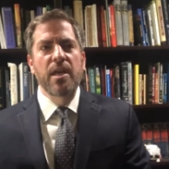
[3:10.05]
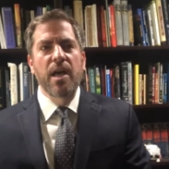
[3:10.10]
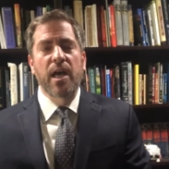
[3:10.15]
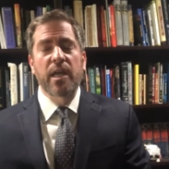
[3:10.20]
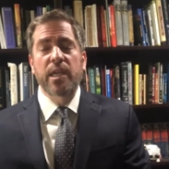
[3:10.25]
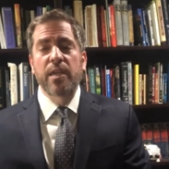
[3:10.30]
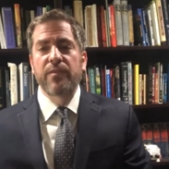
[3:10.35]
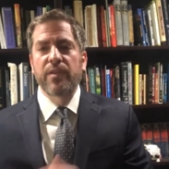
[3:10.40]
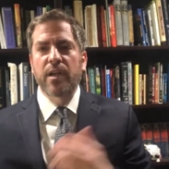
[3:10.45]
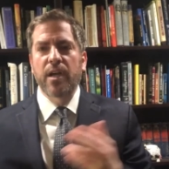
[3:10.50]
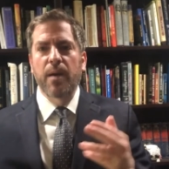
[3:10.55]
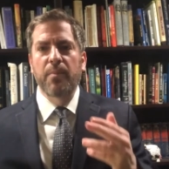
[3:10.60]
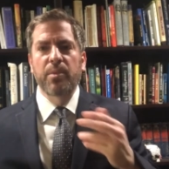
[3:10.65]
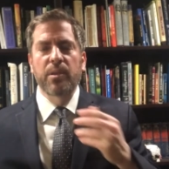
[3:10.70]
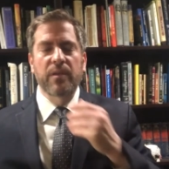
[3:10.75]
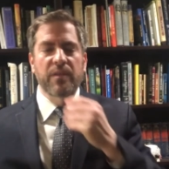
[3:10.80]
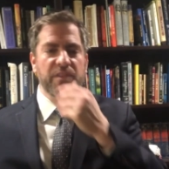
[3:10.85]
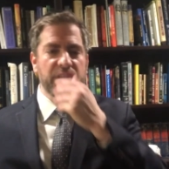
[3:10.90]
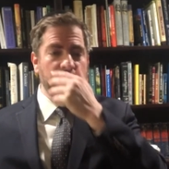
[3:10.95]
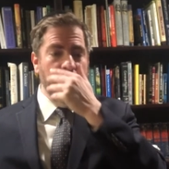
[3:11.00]
I'll give you a
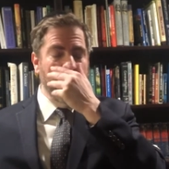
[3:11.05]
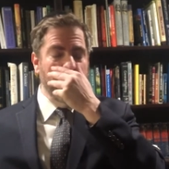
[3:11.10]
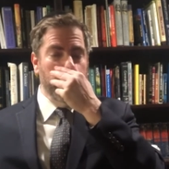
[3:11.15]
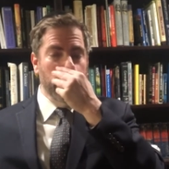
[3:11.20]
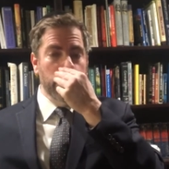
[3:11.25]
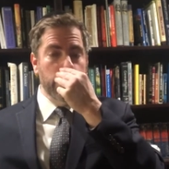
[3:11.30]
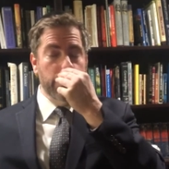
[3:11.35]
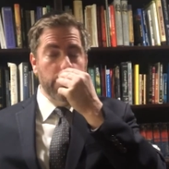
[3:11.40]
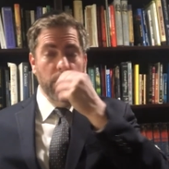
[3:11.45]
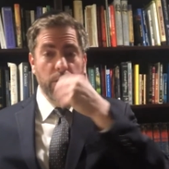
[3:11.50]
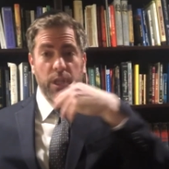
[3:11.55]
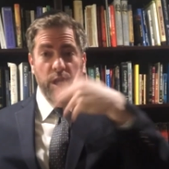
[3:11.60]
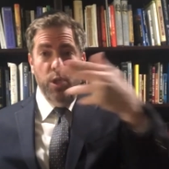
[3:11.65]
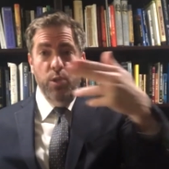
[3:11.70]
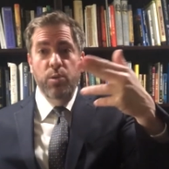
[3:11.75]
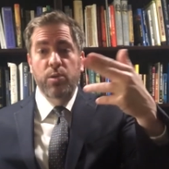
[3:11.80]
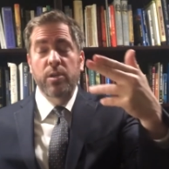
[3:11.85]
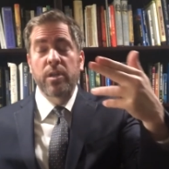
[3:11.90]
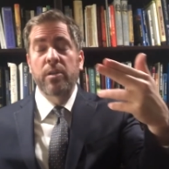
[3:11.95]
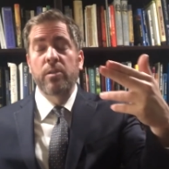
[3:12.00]
couple of examples so that
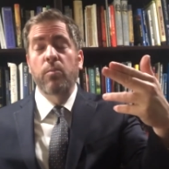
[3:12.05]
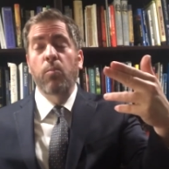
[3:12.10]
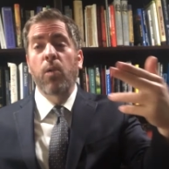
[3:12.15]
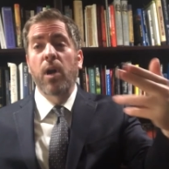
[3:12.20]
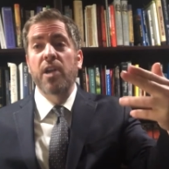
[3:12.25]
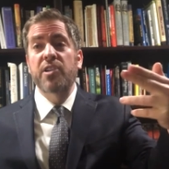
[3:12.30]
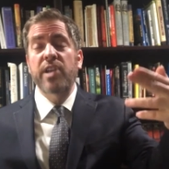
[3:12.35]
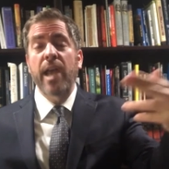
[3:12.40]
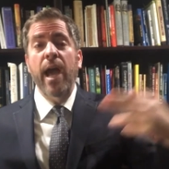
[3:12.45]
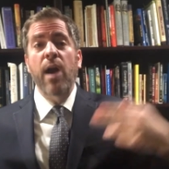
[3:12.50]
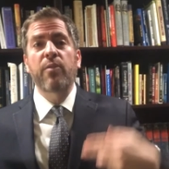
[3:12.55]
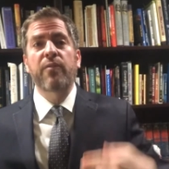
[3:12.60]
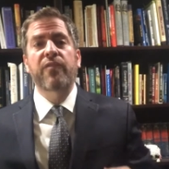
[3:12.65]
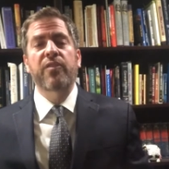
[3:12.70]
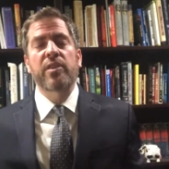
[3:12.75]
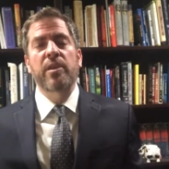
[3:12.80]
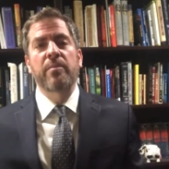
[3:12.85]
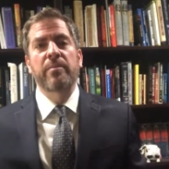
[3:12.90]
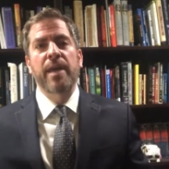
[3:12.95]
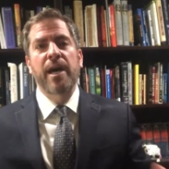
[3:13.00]
you could watch out
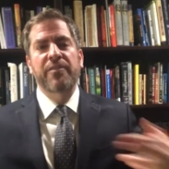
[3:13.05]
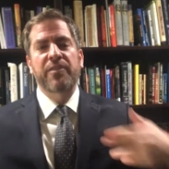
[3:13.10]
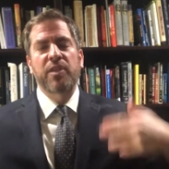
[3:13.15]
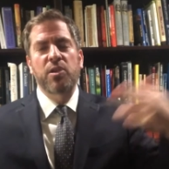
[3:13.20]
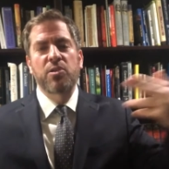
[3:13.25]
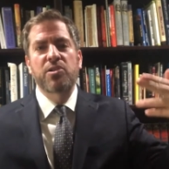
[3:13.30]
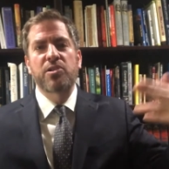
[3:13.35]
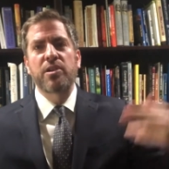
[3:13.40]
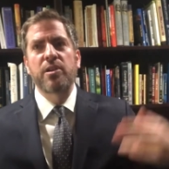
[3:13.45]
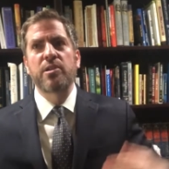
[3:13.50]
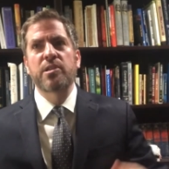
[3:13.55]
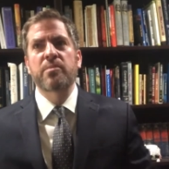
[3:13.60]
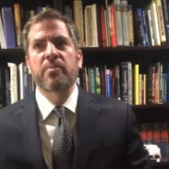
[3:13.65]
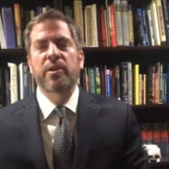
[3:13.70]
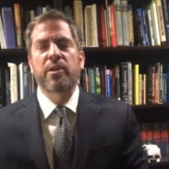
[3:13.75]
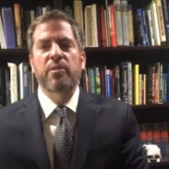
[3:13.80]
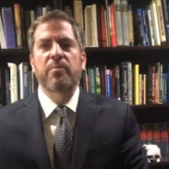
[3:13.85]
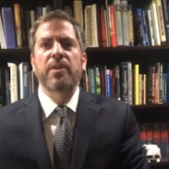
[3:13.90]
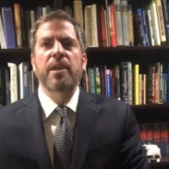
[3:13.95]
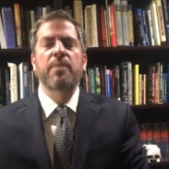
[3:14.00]
for them, not that you should use them
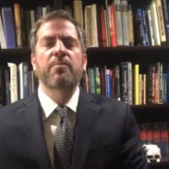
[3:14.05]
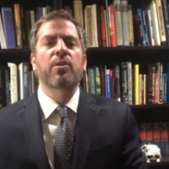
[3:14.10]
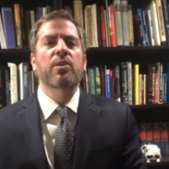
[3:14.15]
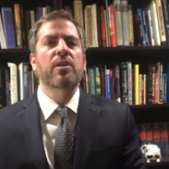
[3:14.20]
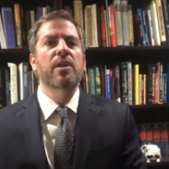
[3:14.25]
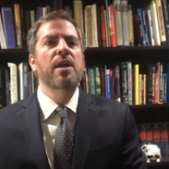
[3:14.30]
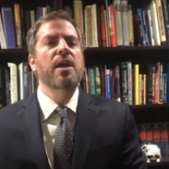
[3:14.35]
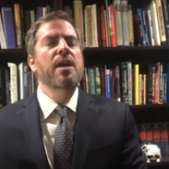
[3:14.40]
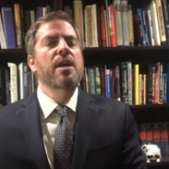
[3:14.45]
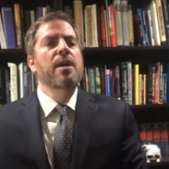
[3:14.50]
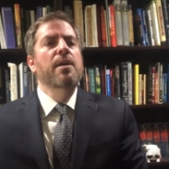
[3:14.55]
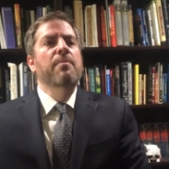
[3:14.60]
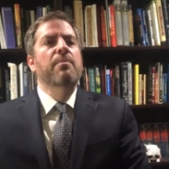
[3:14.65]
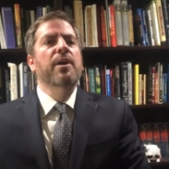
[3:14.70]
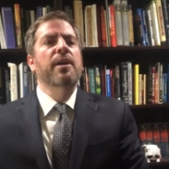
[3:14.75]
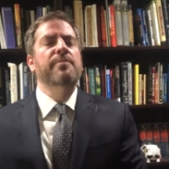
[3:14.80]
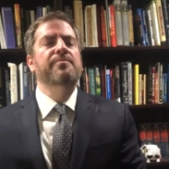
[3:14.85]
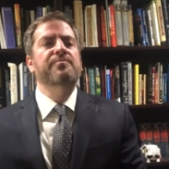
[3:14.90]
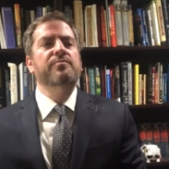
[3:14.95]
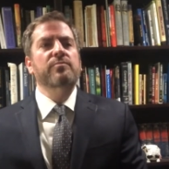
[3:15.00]
on other people.
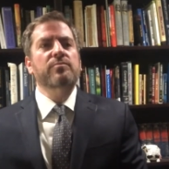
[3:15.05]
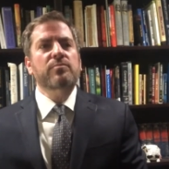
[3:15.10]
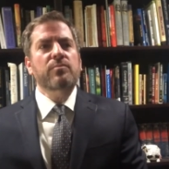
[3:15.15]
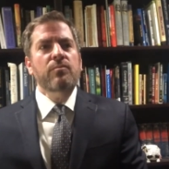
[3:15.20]
But